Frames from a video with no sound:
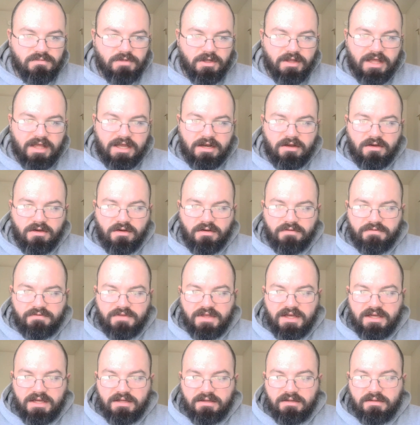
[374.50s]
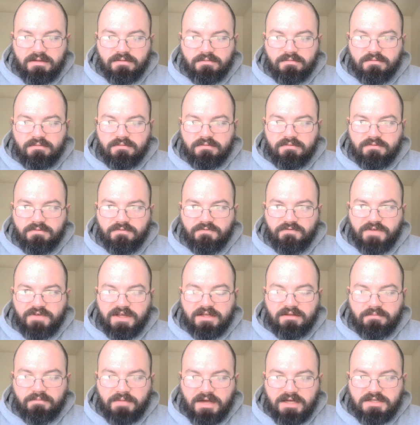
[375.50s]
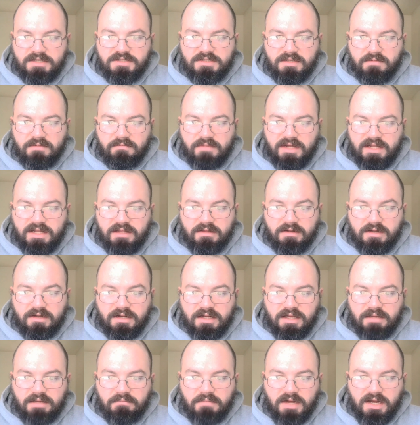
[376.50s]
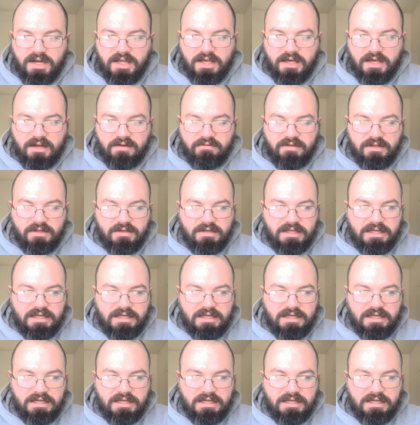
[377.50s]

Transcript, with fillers: They know if they victimize somebody, they're going to get money out of it.